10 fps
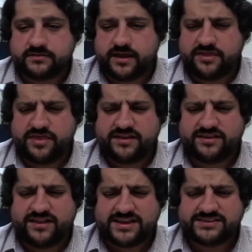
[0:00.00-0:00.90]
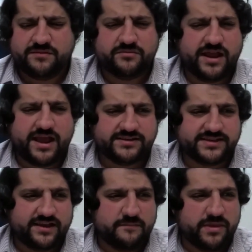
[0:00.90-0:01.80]
i think the last number i had was
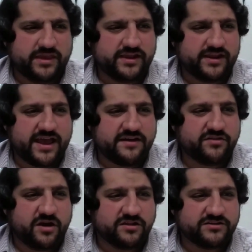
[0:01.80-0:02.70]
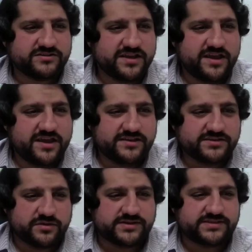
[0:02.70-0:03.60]
like a million and a half dollars
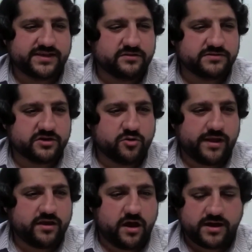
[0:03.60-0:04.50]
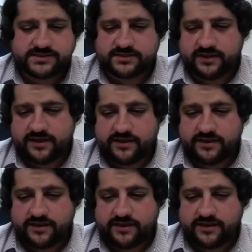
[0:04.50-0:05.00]
so these signals are quite costly.